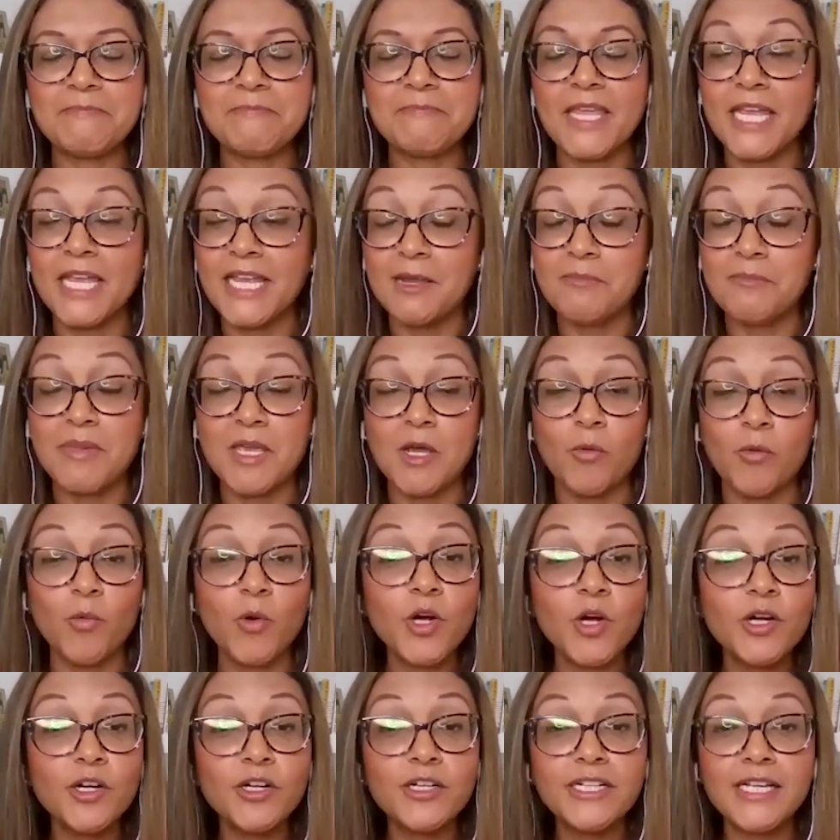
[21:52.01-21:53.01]
It can be a
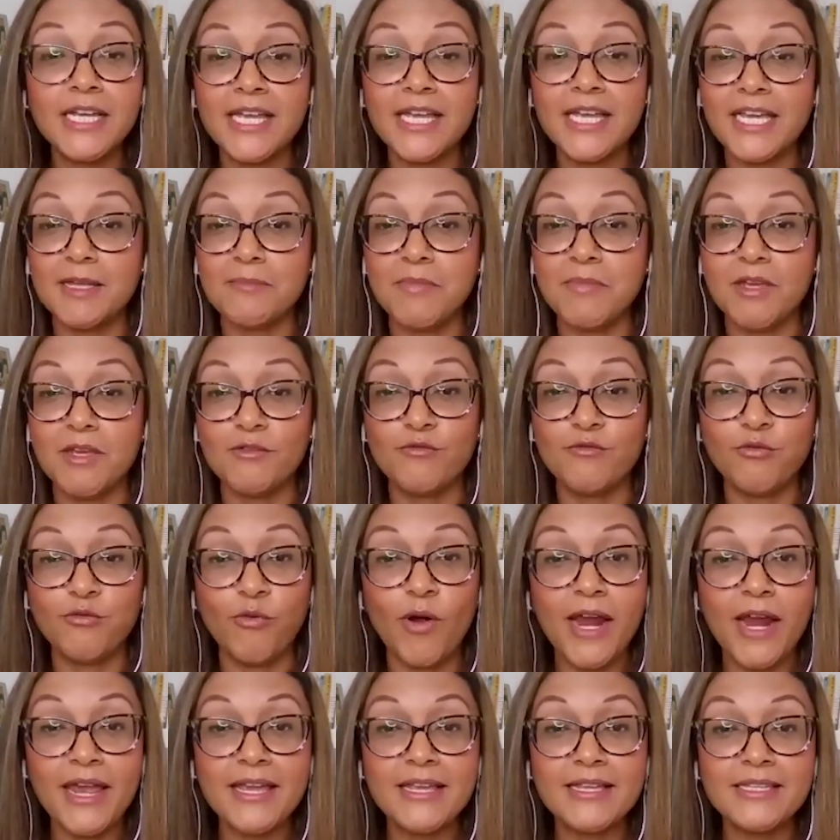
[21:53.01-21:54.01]
word, it can be a
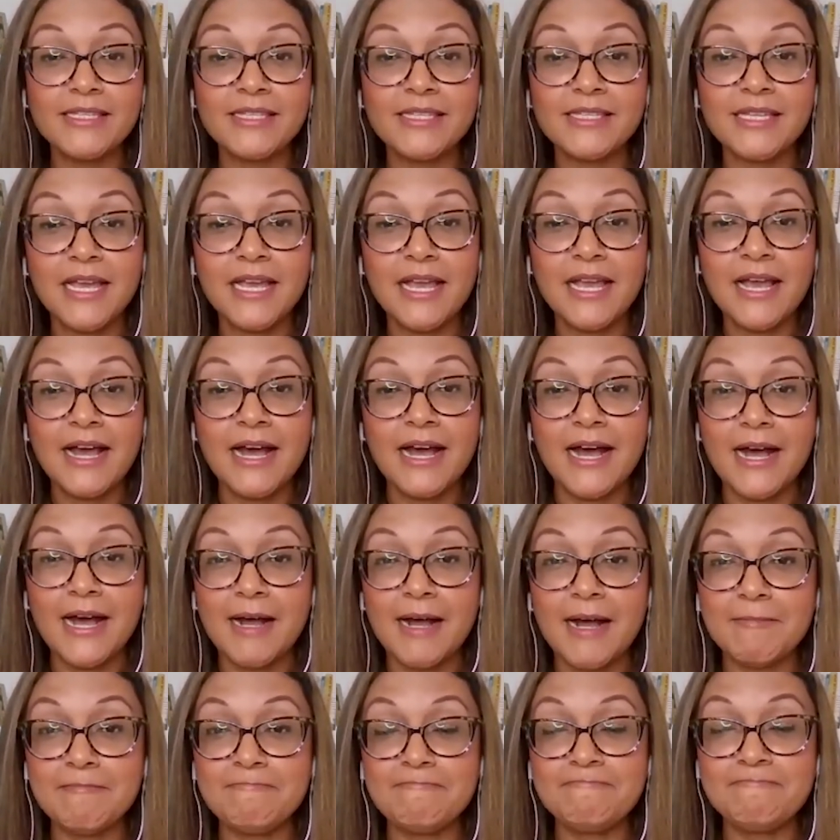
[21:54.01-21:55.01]
phrase,
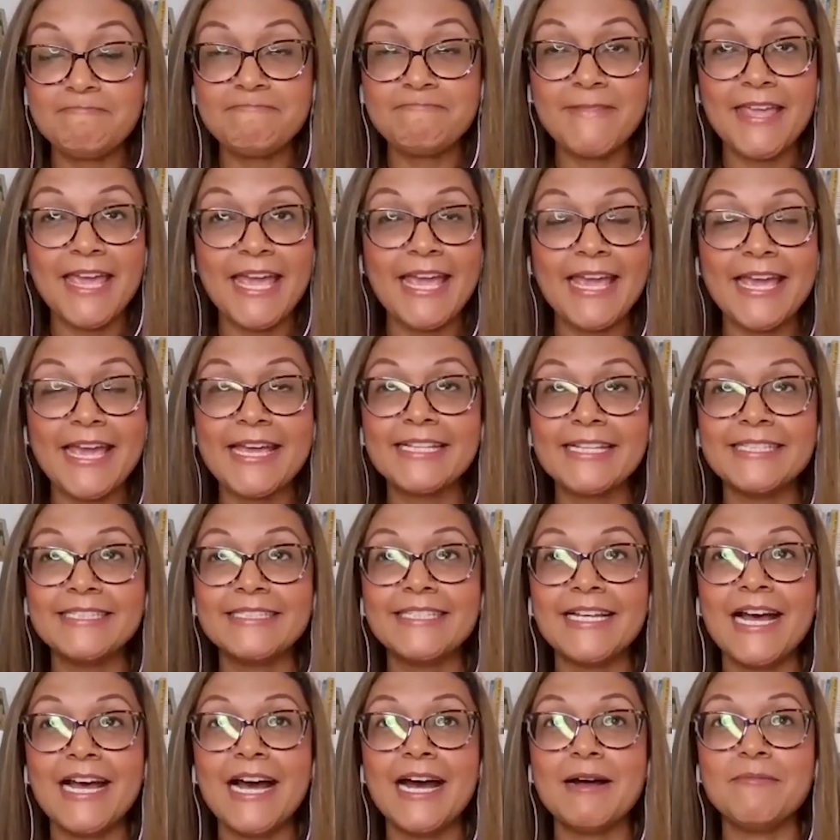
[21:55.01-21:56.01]

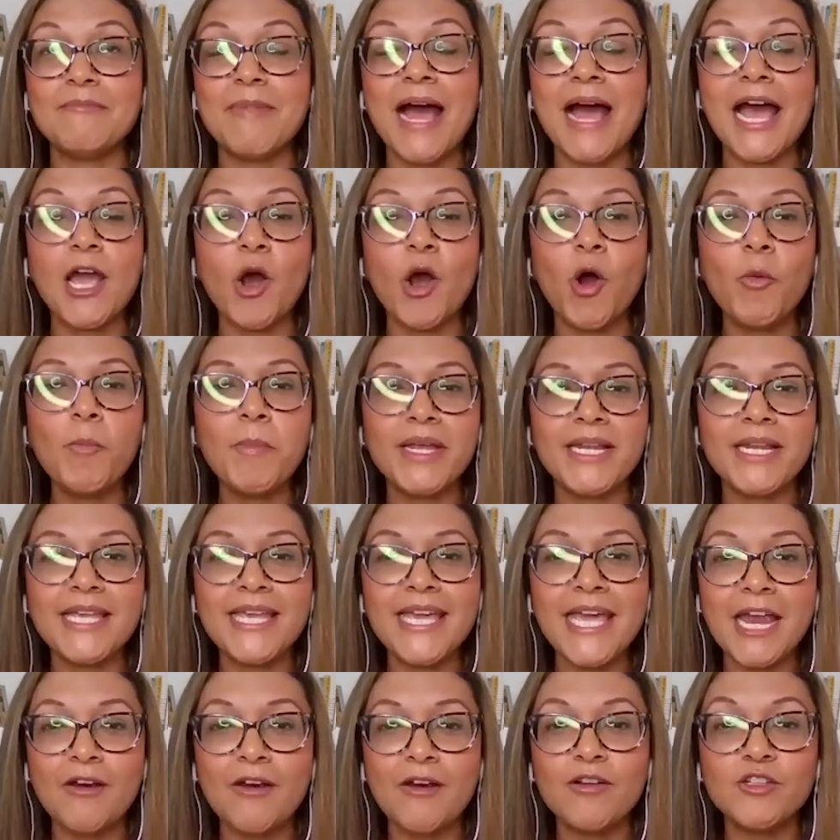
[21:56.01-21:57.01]
and I hope it
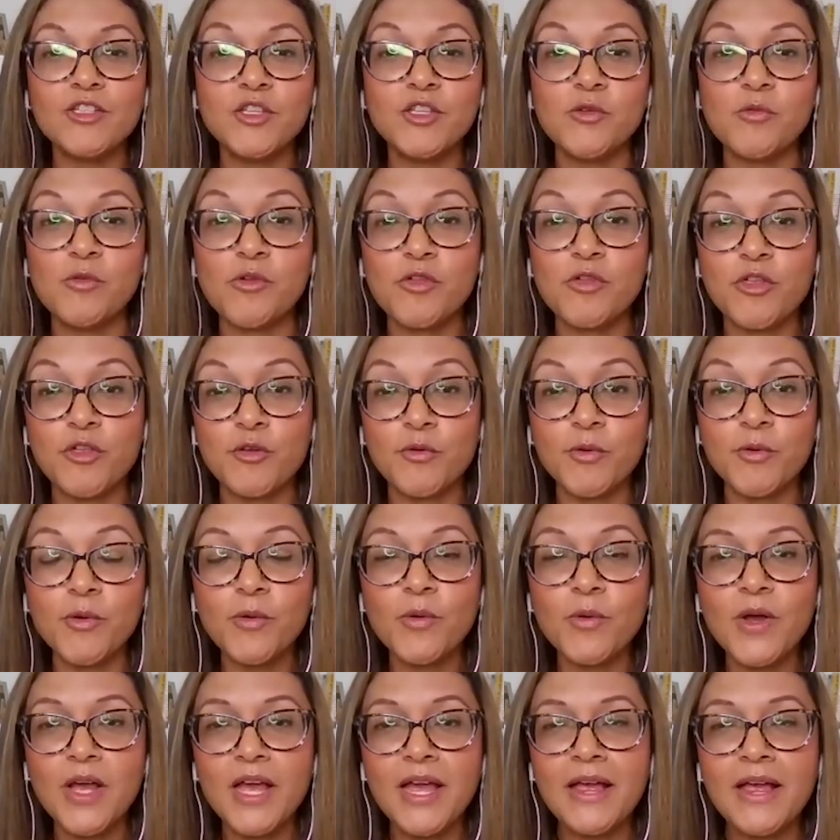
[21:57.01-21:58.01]
carries you
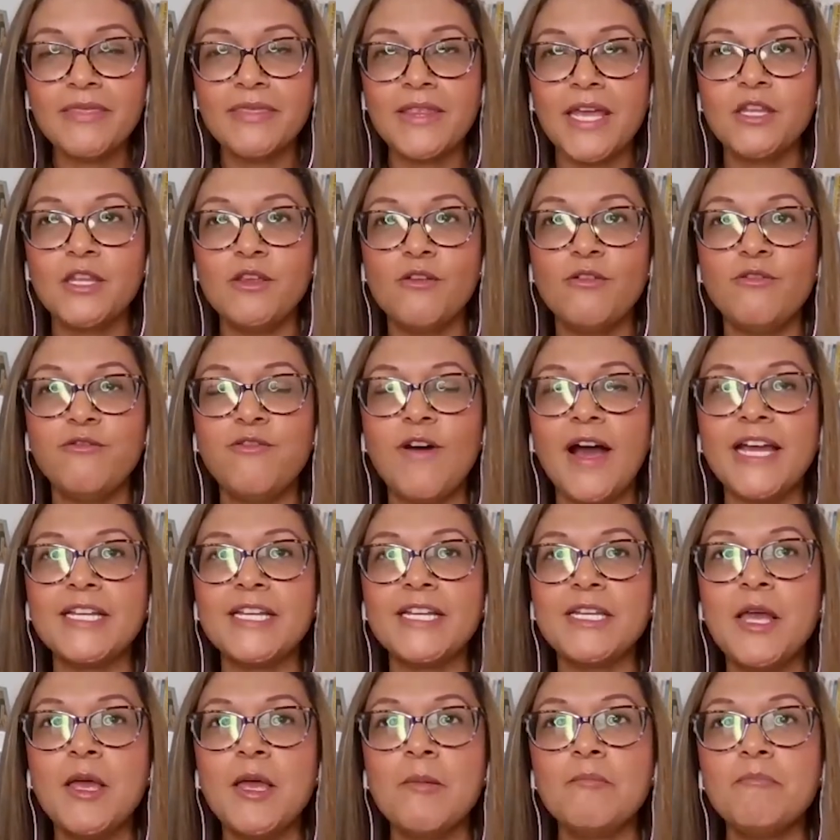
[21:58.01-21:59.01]
through, that you
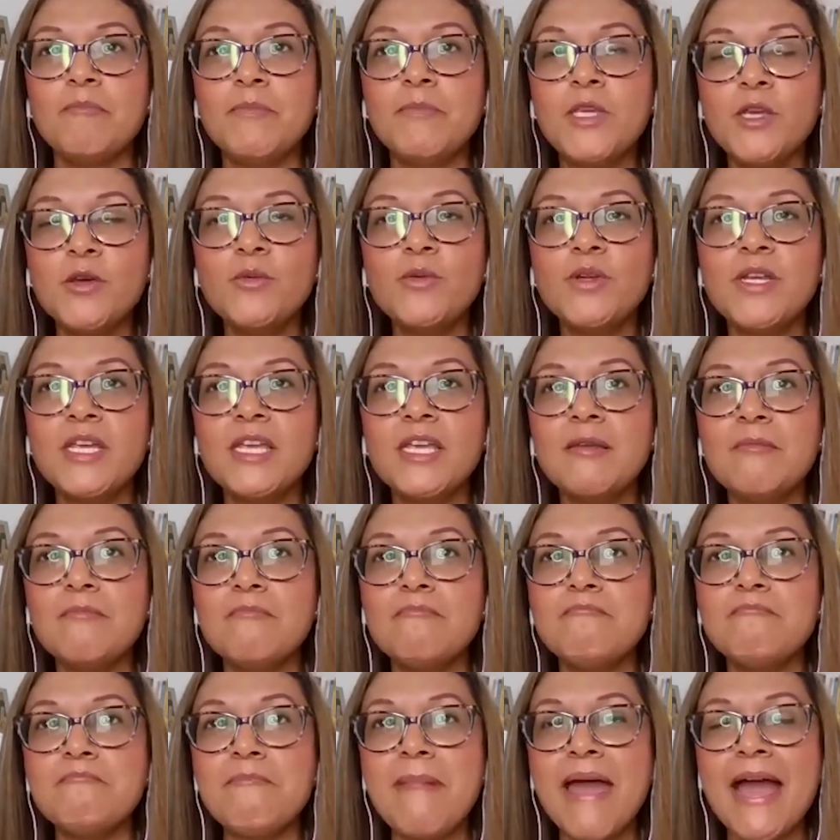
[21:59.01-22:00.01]
find beauty,
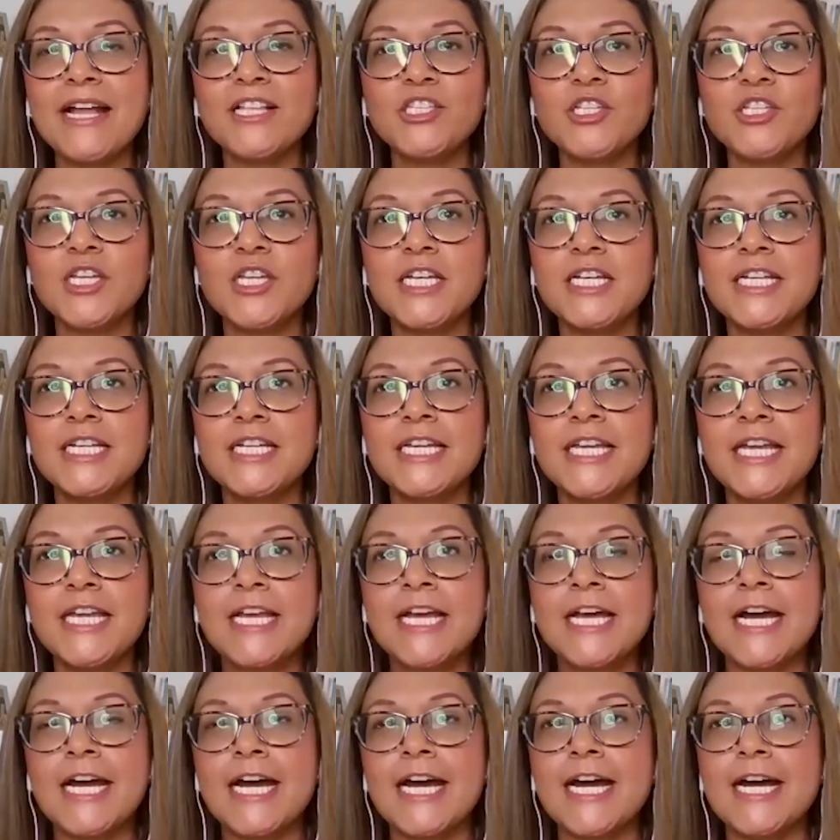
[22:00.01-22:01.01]
magic,
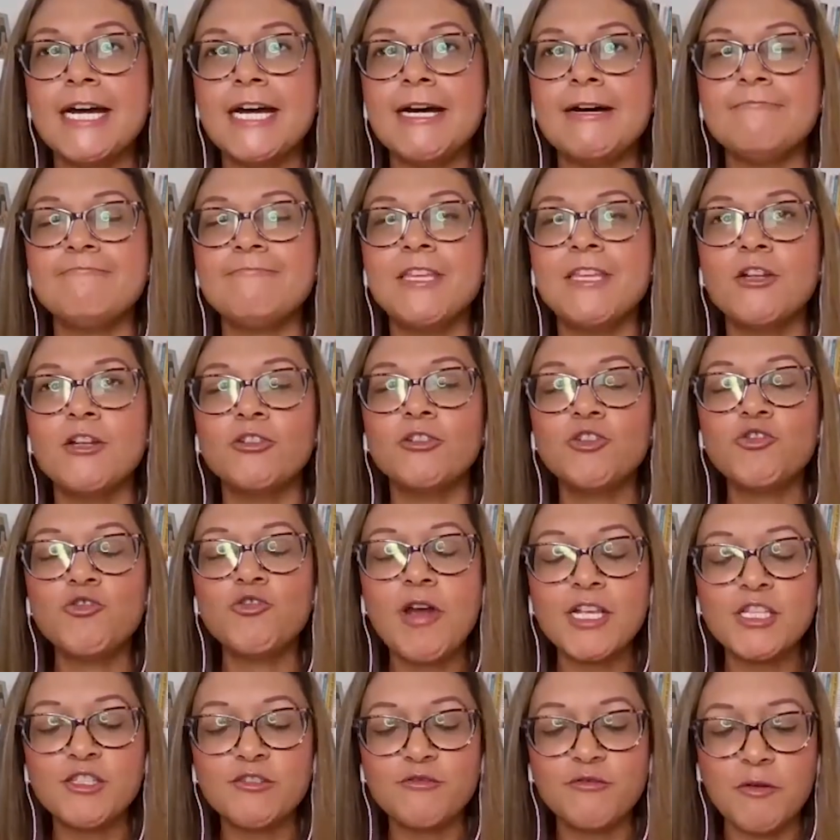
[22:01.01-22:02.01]

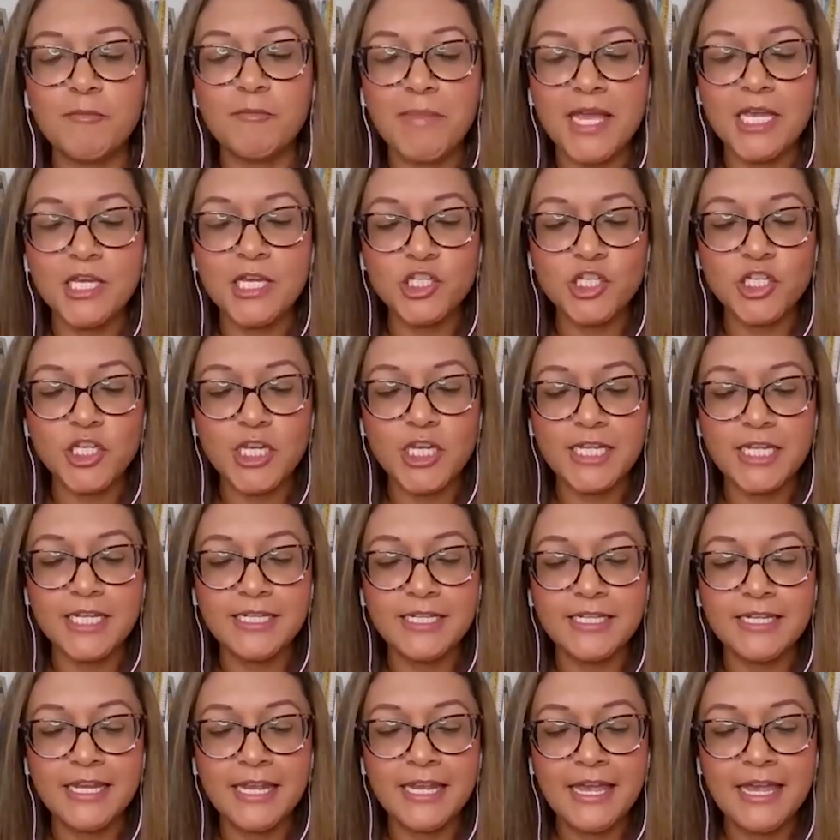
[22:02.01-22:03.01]

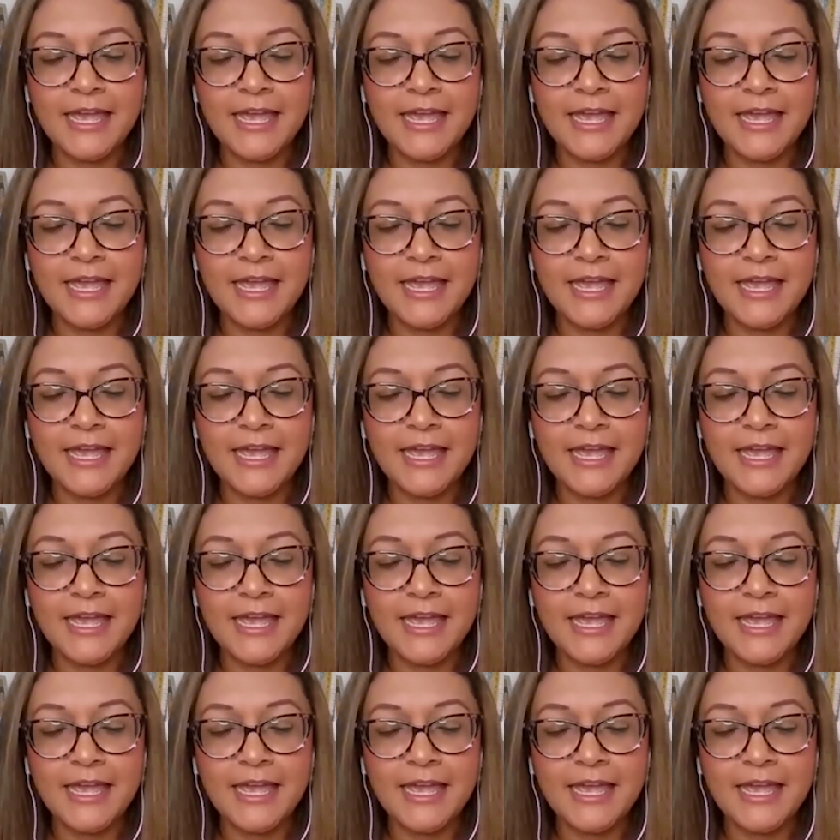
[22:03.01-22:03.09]
transformation,